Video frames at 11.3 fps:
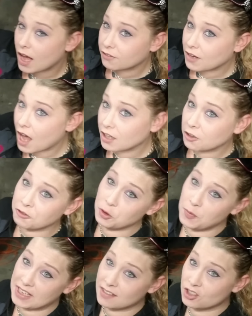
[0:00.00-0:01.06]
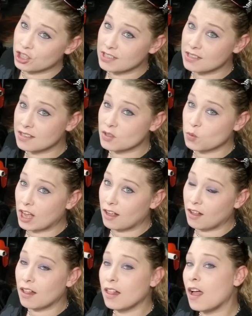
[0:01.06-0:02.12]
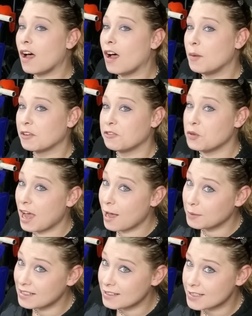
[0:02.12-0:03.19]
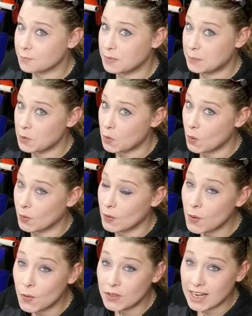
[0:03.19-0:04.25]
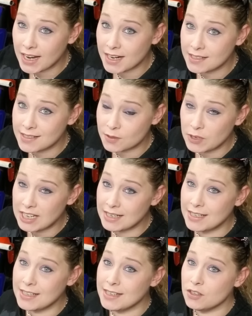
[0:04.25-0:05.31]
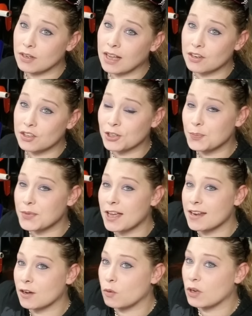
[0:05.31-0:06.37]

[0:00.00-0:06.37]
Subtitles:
I've gotten a few messages as well, a few comments of people going, oh yay, sweet, E, you got a dirt bike,